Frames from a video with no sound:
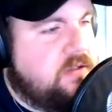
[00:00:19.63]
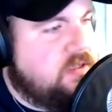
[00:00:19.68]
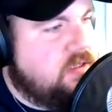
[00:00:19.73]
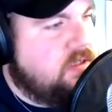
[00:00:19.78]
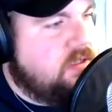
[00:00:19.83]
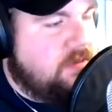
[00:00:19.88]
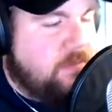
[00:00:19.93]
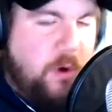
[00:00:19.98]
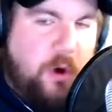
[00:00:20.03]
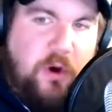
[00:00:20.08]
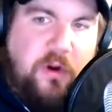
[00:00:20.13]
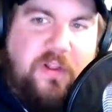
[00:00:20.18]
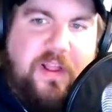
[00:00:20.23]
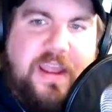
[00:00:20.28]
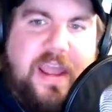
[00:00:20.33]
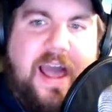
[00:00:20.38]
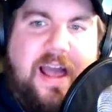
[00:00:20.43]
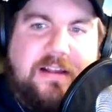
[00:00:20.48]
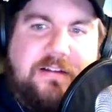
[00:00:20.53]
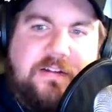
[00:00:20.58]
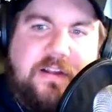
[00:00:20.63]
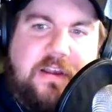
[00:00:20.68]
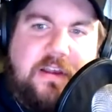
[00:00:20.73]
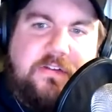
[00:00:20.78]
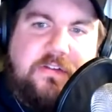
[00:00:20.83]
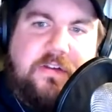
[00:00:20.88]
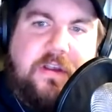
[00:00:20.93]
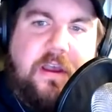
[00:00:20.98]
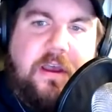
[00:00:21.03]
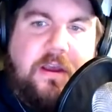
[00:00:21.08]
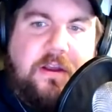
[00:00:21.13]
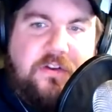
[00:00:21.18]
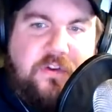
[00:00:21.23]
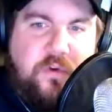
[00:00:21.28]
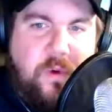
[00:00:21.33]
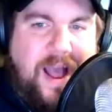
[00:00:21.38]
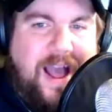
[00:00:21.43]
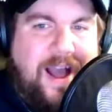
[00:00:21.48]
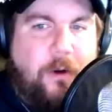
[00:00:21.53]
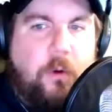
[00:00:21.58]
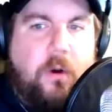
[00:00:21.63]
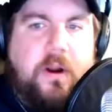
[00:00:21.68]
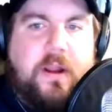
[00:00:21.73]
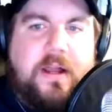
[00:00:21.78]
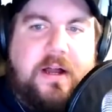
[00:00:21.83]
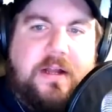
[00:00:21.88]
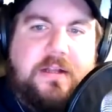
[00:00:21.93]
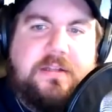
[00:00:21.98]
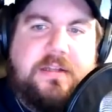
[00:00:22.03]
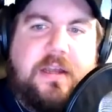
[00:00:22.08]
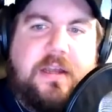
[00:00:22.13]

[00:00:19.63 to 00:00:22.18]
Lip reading: and some early access to our content,